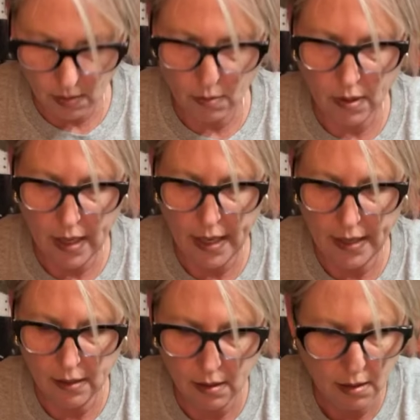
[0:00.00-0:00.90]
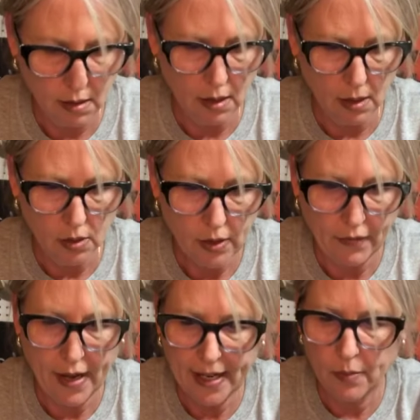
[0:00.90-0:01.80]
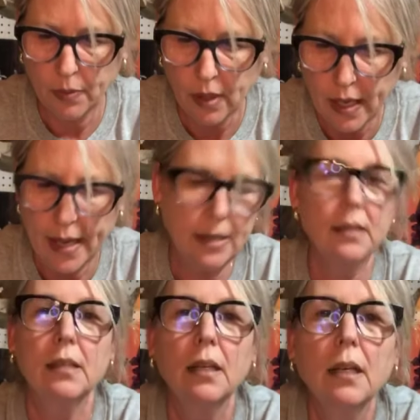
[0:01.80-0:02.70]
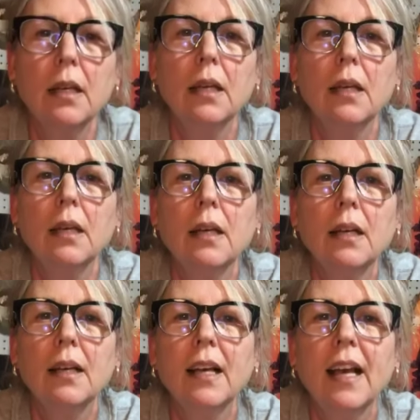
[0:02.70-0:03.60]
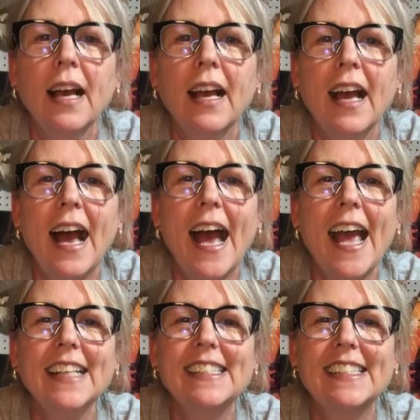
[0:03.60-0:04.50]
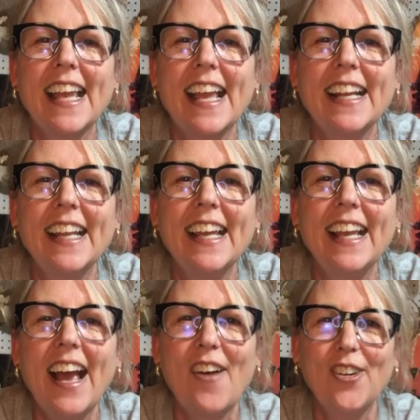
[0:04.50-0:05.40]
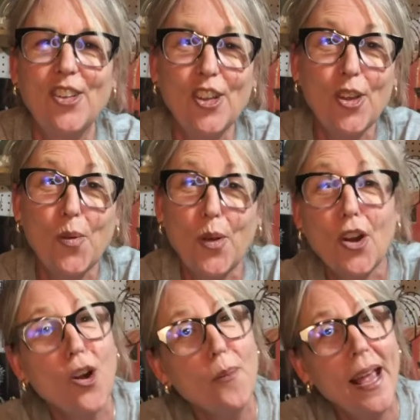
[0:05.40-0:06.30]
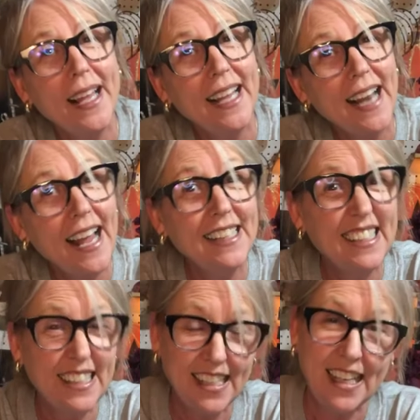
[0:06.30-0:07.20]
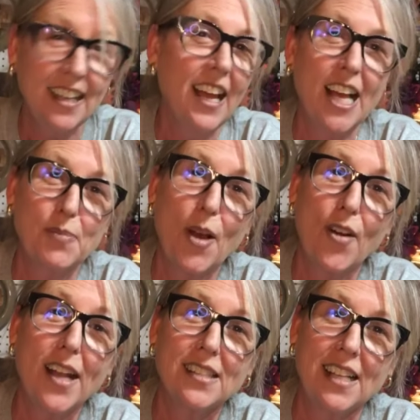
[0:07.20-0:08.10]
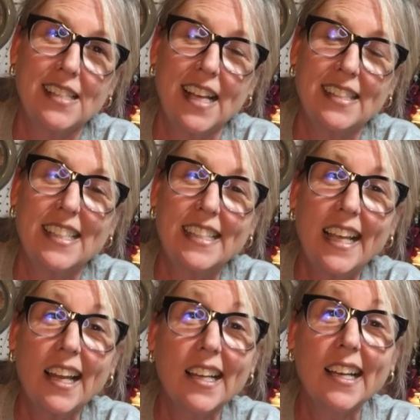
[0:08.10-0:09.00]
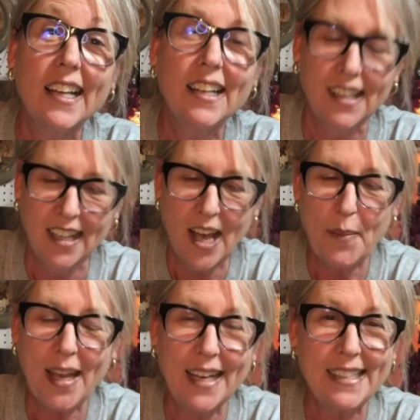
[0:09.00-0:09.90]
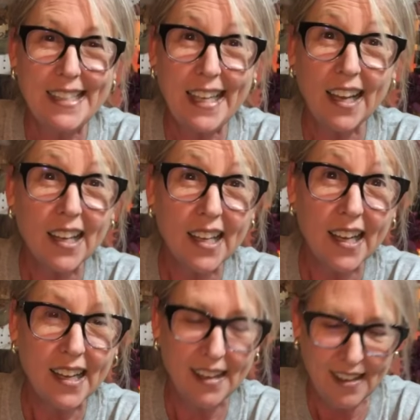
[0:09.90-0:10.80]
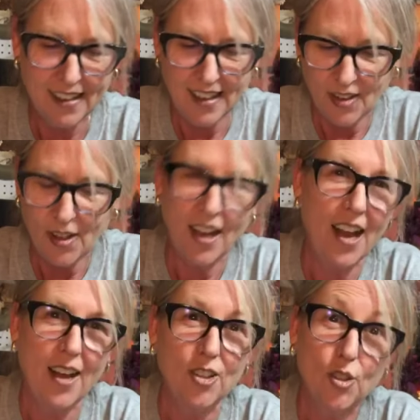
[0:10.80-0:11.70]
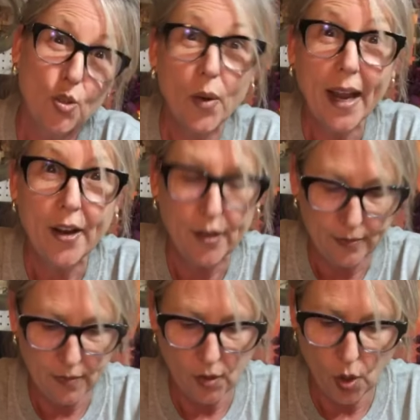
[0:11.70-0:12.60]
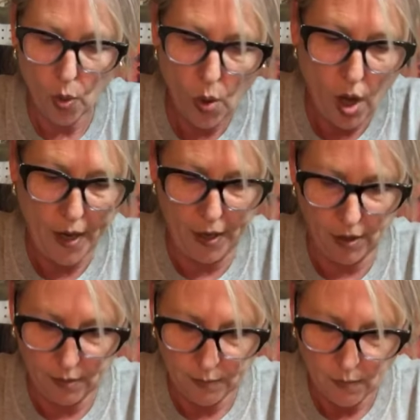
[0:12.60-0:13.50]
right. So I've got him placed. Hey, Sandy, how are you? We are making as my grandson says, a skeleton. I'm making a skeleton door hanger or wall hanger